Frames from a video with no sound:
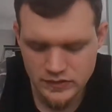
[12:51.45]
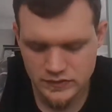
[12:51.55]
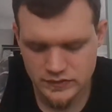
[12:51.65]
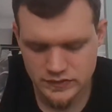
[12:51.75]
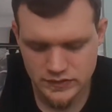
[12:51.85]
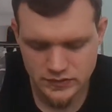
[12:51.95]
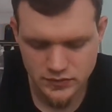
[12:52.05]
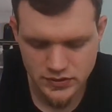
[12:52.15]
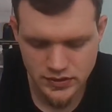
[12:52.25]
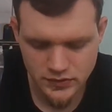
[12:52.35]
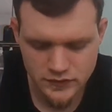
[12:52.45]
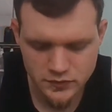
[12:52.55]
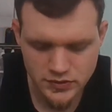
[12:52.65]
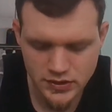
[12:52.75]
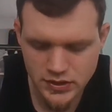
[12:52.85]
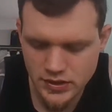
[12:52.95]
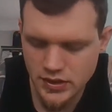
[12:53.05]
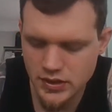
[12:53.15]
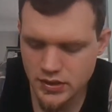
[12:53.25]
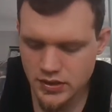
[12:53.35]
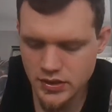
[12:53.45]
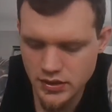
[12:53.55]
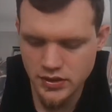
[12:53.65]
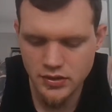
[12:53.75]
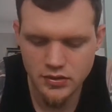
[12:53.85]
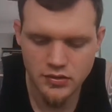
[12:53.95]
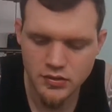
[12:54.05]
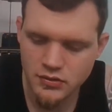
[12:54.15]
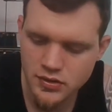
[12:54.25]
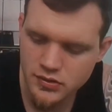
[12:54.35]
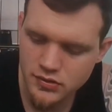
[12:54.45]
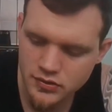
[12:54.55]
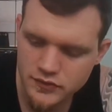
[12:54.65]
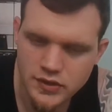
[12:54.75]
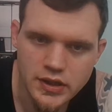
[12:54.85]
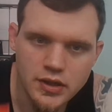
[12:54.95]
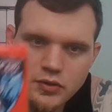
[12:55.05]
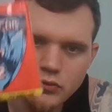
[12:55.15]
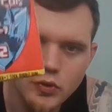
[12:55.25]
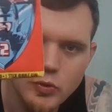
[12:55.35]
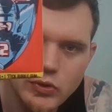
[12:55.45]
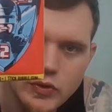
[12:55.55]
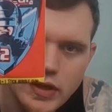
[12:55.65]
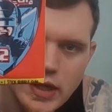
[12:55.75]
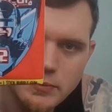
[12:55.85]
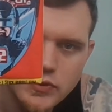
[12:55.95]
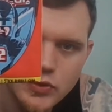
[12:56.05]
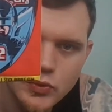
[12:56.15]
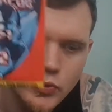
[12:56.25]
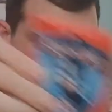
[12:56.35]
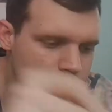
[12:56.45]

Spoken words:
Let's see what else we got in here. Looks like RoboCop 2.